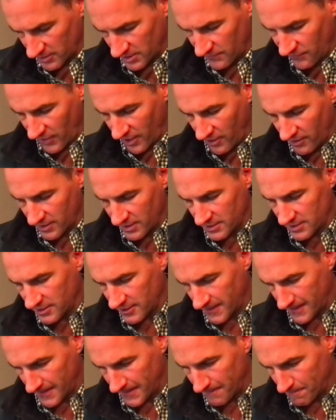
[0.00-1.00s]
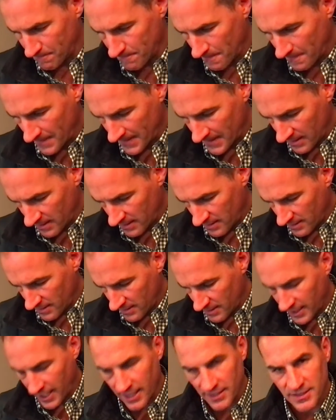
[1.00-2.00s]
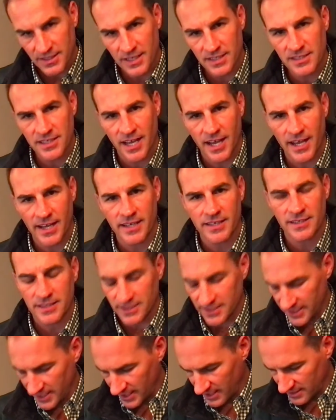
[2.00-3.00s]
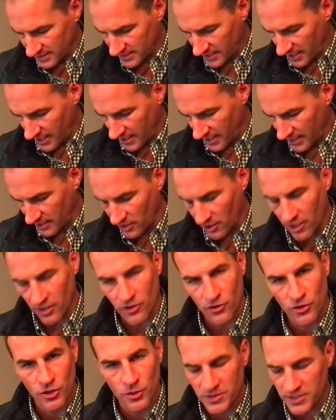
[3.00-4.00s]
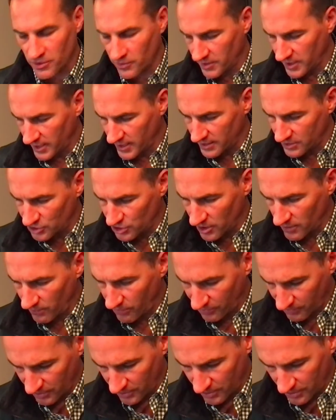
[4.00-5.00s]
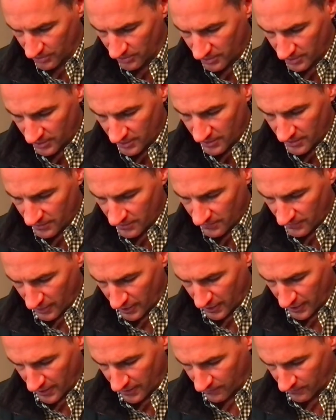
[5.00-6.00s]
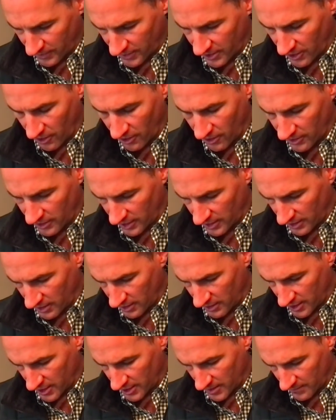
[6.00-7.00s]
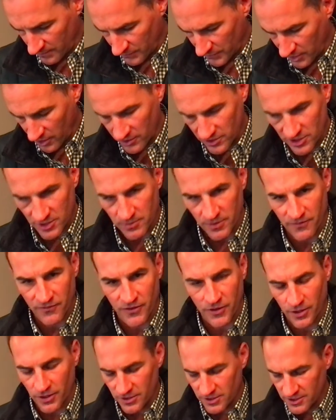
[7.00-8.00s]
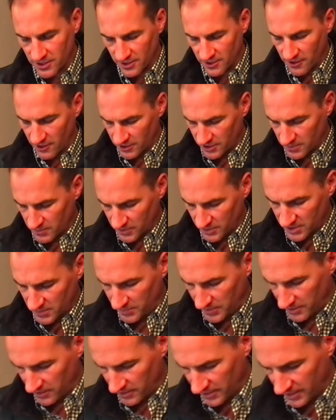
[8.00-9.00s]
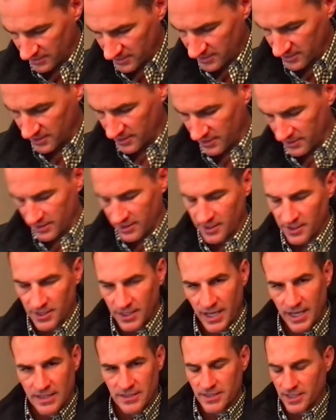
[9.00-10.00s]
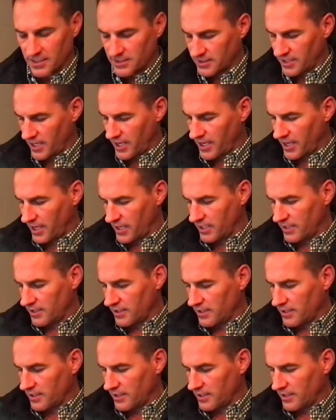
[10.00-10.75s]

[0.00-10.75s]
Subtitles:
far as SSI and CXI and all the hoops that we got to jump through regarding customer first and customer experience and SSI,